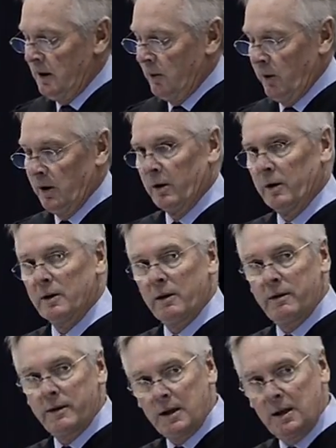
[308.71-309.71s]
And we learned to
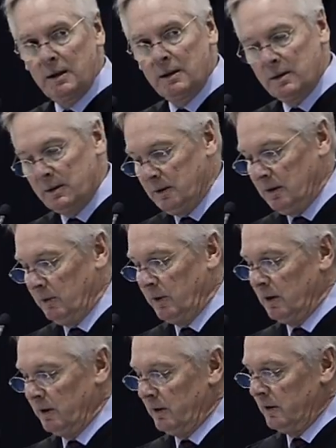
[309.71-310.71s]
think, and
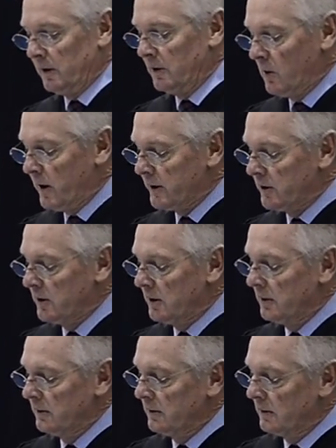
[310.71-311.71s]
we learned to
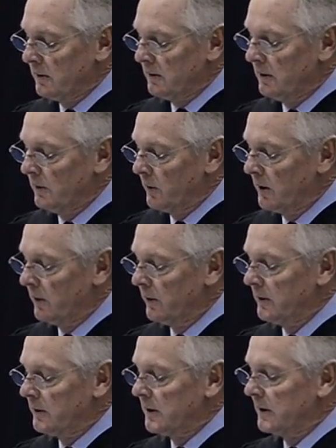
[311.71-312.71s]
question, and we
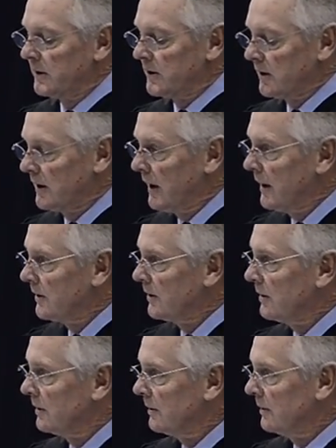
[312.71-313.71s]
learned to
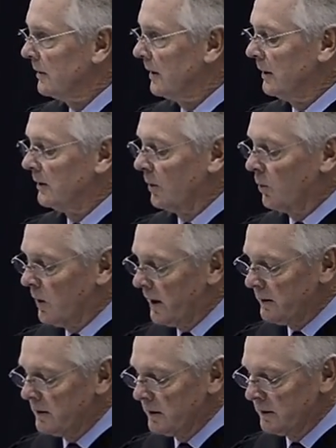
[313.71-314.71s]
discuss, and to
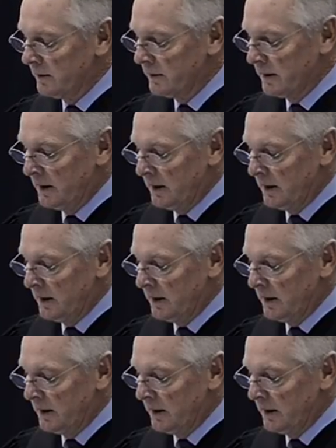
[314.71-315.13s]
wonder,